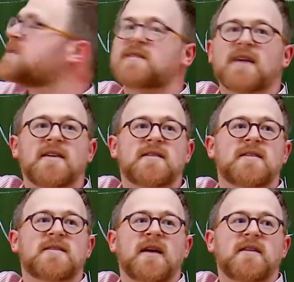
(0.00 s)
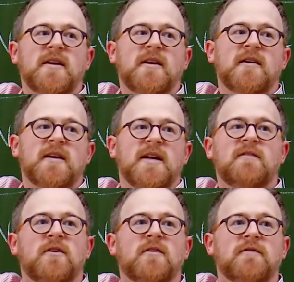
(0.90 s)
the size of this nonlinearity
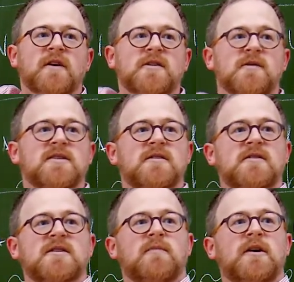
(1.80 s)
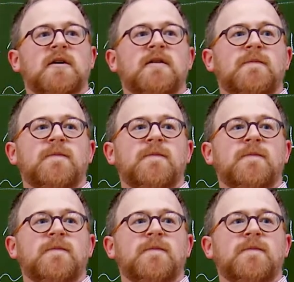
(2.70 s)
even though the fluctuations are small.